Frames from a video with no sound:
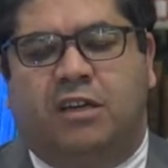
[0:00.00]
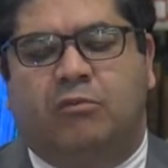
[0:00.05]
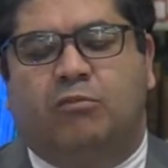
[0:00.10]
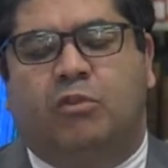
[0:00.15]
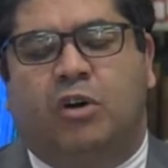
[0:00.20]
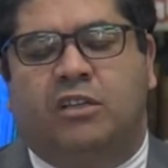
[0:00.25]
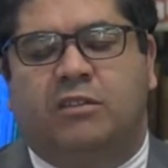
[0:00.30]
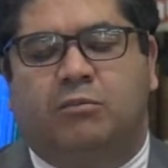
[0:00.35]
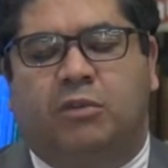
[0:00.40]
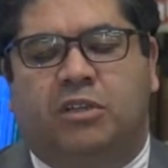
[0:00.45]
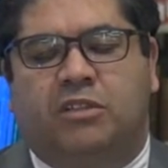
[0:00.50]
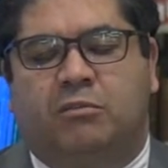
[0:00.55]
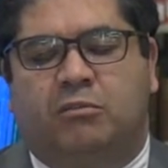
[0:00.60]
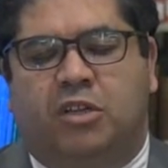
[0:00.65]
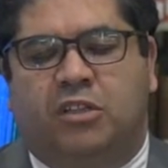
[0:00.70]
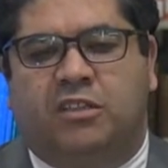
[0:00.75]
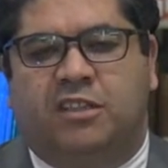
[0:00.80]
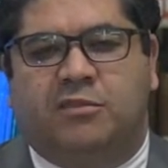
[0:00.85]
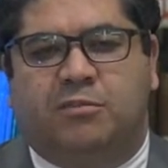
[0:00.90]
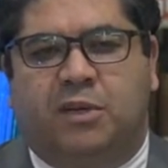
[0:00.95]
but the
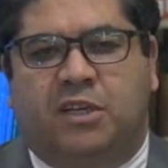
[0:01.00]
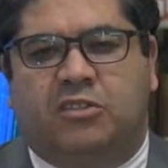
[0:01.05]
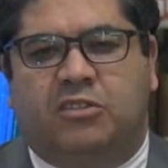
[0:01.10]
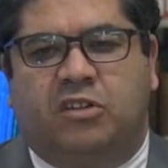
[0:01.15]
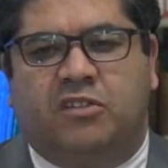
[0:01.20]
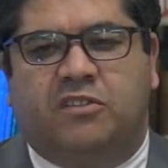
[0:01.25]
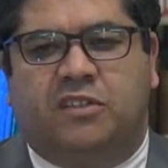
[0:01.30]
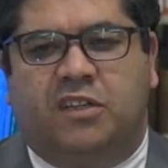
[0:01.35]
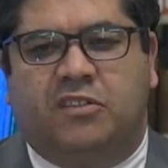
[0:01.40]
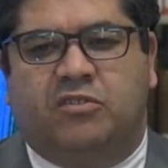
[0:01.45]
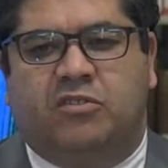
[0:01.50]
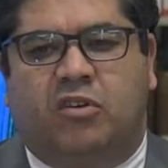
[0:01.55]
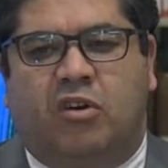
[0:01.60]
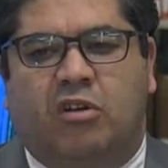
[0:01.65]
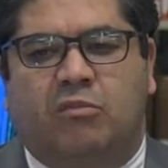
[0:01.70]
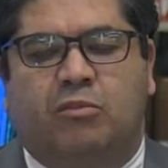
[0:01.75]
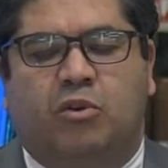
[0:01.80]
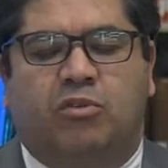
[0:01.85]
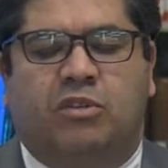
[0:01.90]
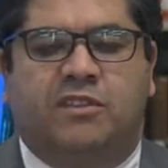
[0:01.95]
multispectral sensor
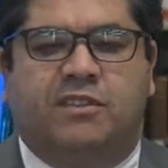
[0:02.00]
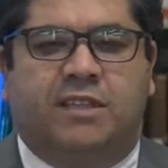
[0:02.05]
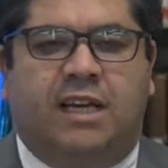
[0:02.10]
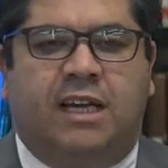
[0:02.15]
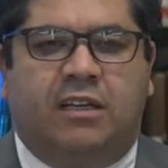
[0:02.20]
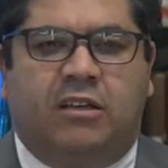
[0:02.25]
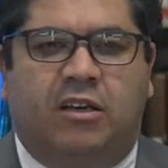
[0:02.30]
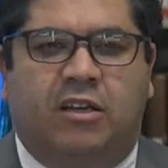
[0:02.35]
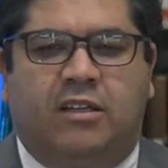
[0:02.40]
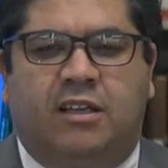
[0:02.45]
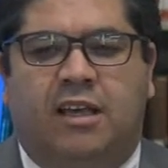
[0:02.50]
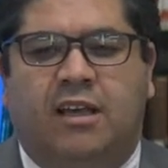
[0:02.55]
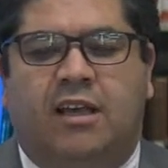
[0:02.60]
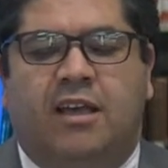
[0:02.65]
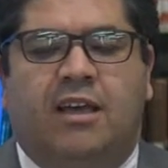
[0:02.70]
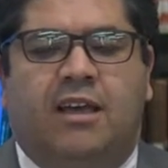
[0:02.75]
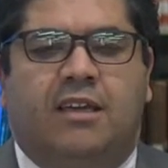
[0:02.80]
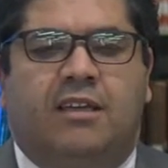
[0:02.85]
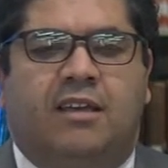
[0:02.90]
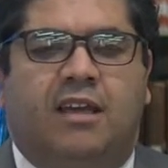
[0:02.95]
on board the satellite
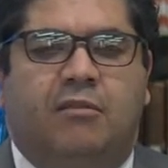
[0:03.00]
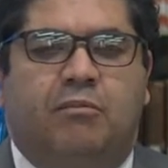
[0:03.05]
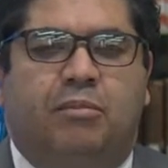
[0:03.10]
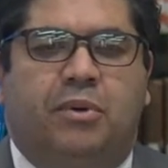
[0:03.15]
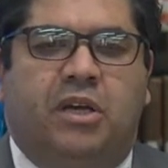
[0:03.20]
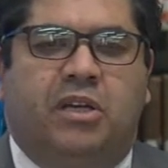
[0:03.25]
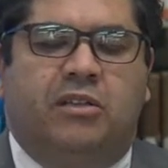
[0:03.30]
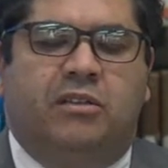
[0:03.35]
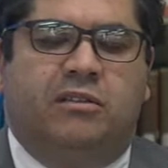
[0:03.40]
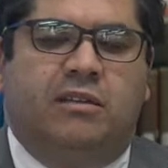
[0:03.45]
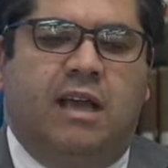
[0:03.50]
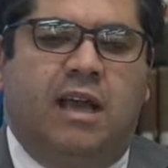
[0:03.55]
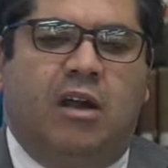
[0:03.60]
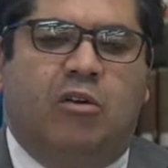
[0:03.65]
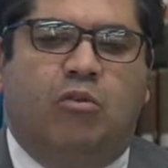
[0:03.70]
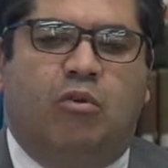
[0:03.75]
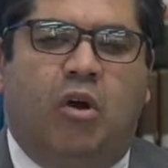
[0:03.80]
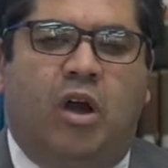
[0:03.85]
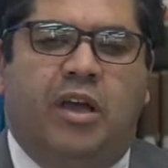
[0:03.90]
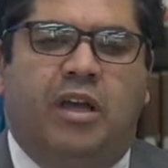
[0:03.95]
can
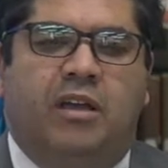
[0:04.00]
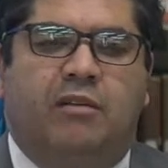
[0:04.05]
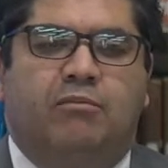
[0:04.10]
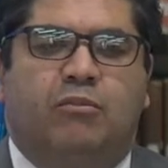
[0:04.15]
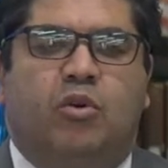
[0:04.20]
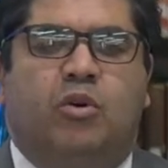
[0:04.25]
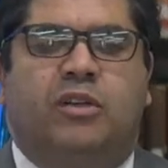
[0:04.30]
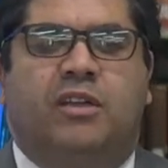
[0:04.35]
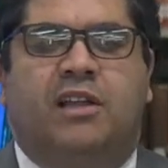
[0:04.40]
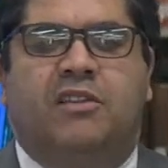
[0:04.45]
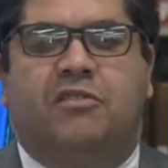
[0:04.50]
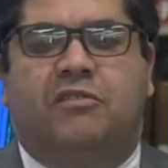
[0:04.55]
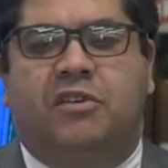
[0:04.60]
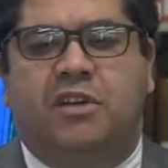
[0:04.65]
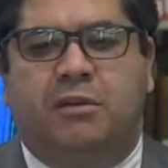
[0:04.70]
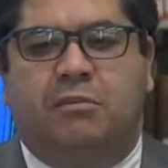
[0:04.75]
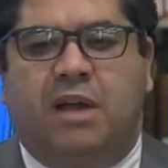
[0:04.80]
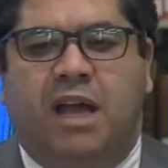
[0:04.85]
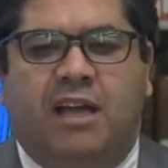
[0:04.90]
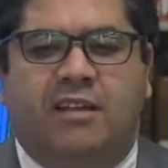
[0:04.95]
acquire more than
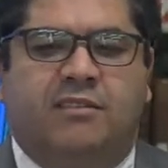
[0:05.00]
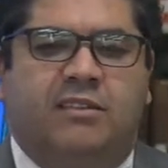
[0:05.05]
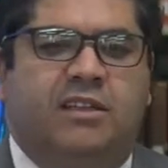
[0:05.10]
3 bands.